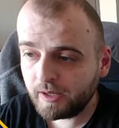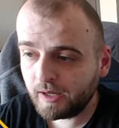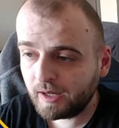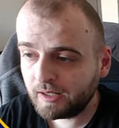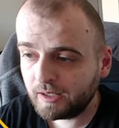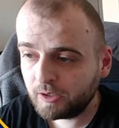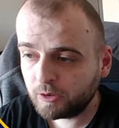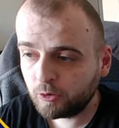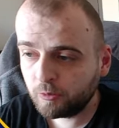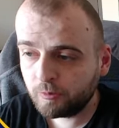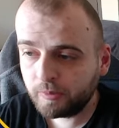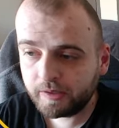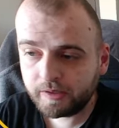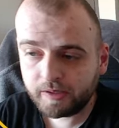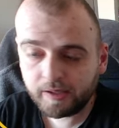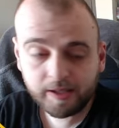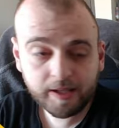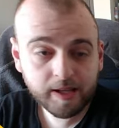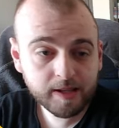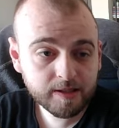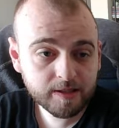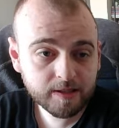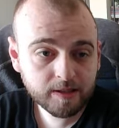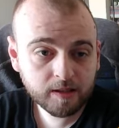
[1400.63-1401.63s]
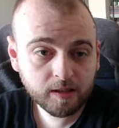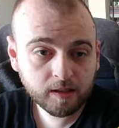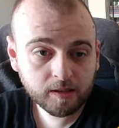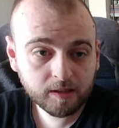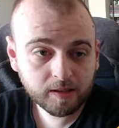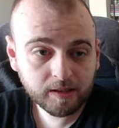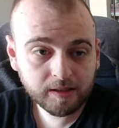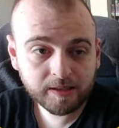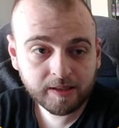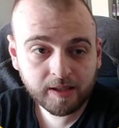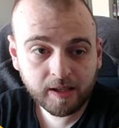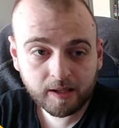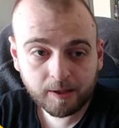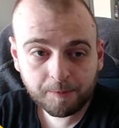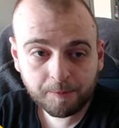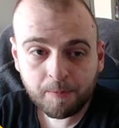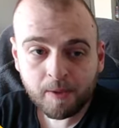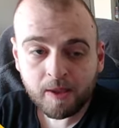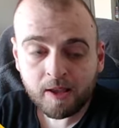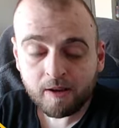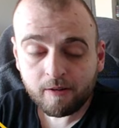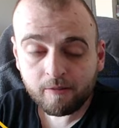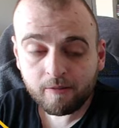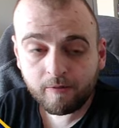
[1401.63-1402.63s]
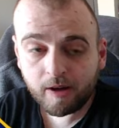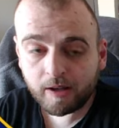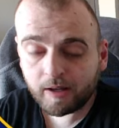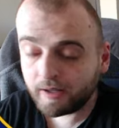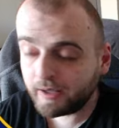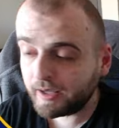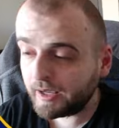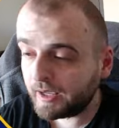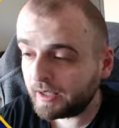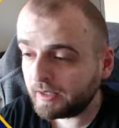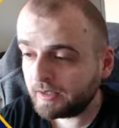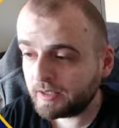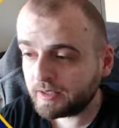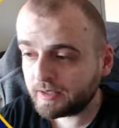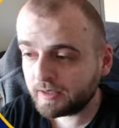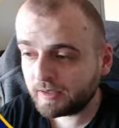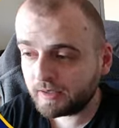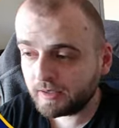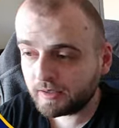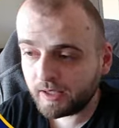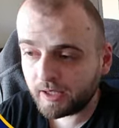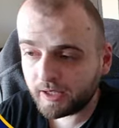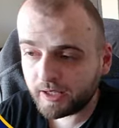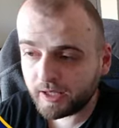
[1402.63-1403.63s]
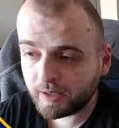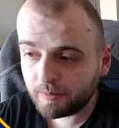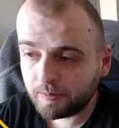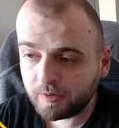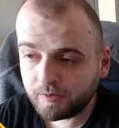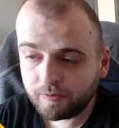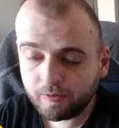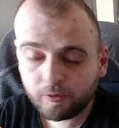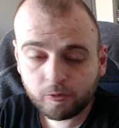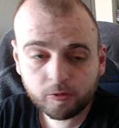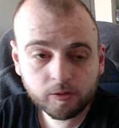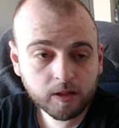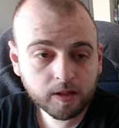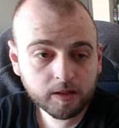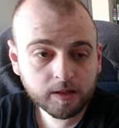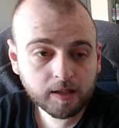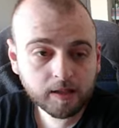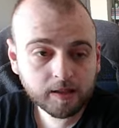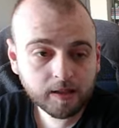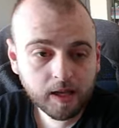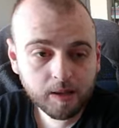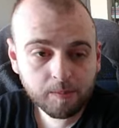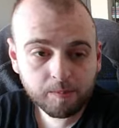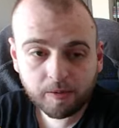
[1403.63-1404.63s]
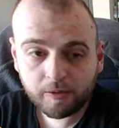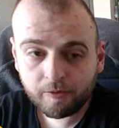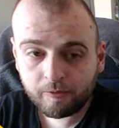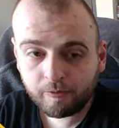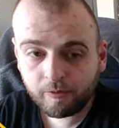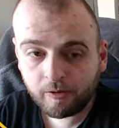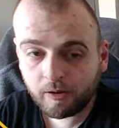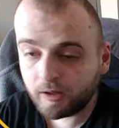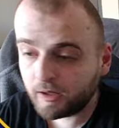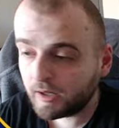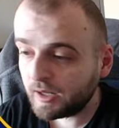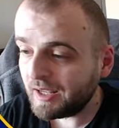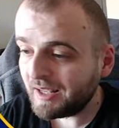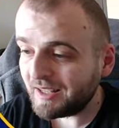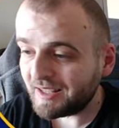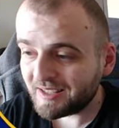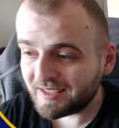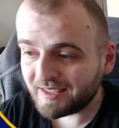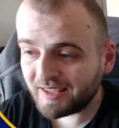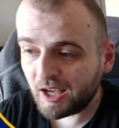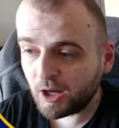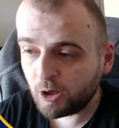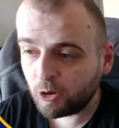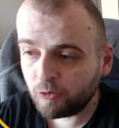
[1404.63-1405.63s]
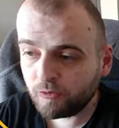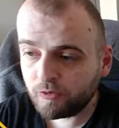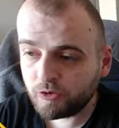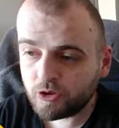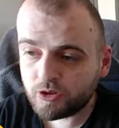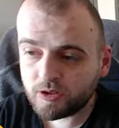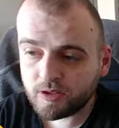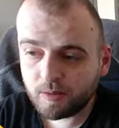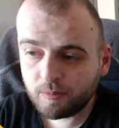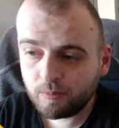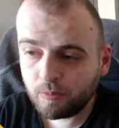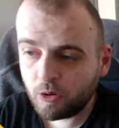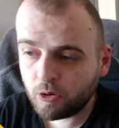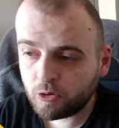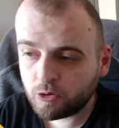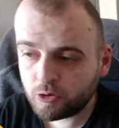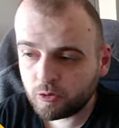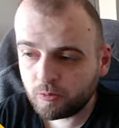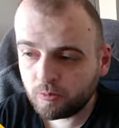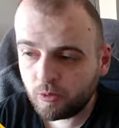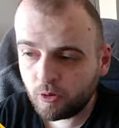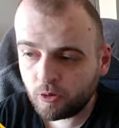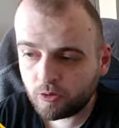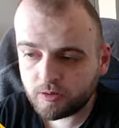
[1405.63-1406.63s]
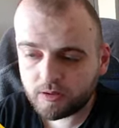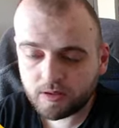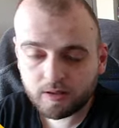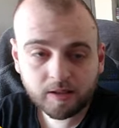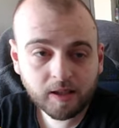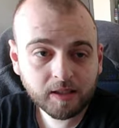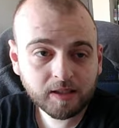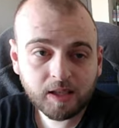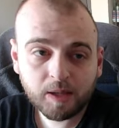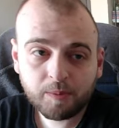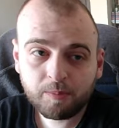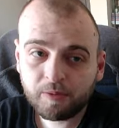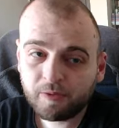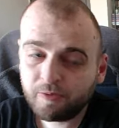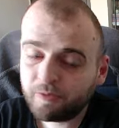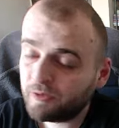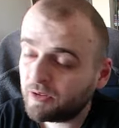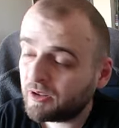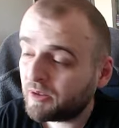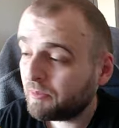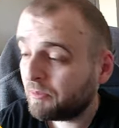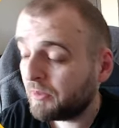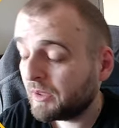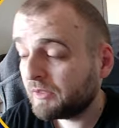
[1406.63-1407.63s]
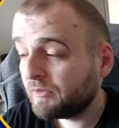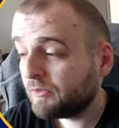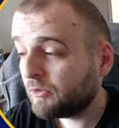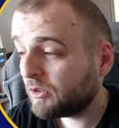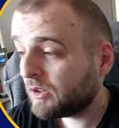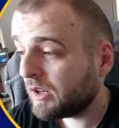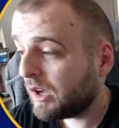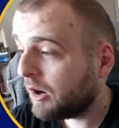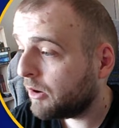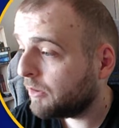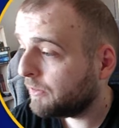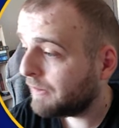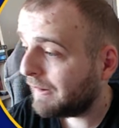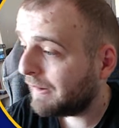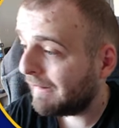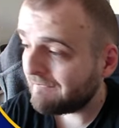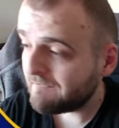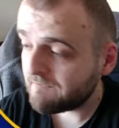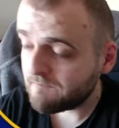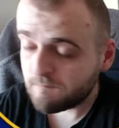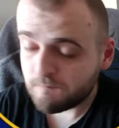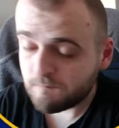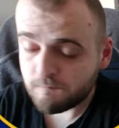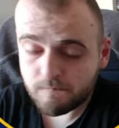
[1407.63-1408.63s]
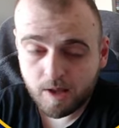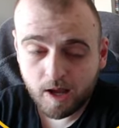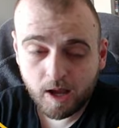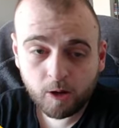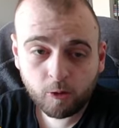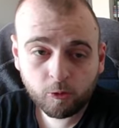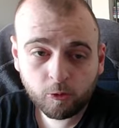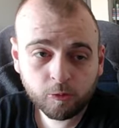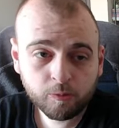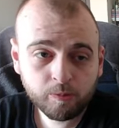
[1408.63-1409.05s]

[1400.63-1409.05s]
a little bit hesitant there. Vanaken is an attacking midfielder that I prefer. Stankovic is a box-to-box that I prefer. But for now, I would